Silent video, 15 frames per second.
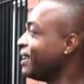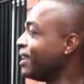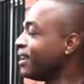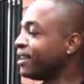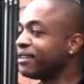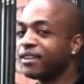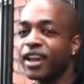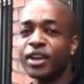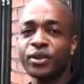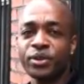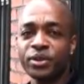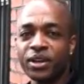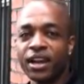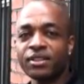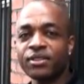And
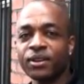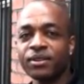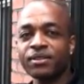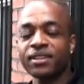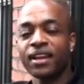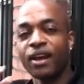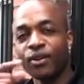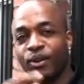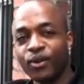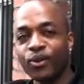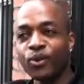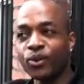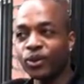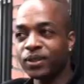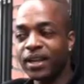later you guys are going to see how
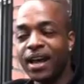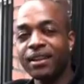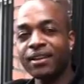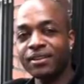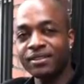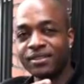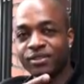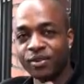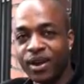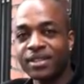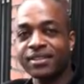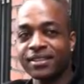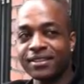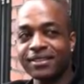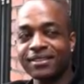cool Alex
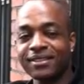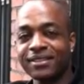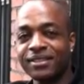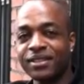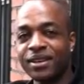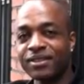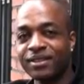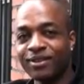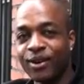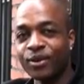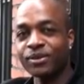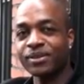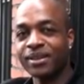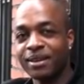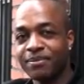dresses. She does the
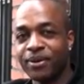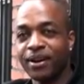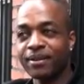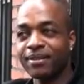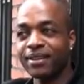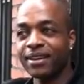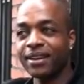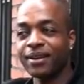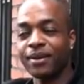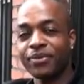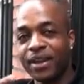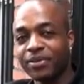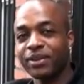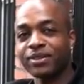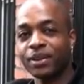whole steampunk thing,
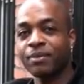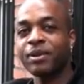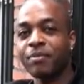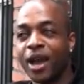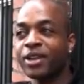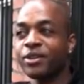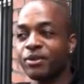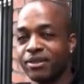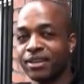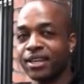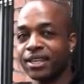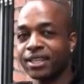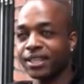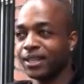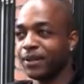and that's going to be my new
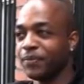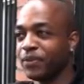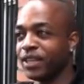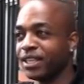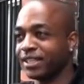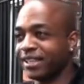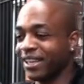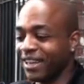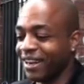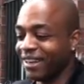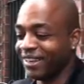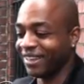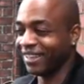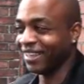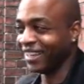thing. So,
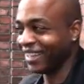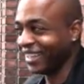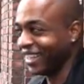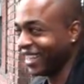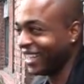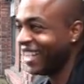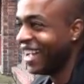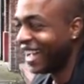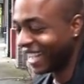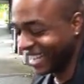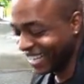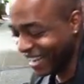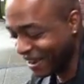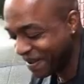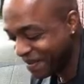I will
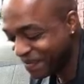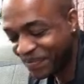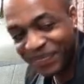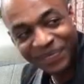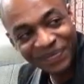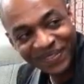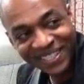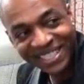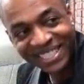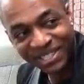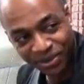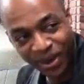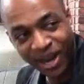train you in the ways of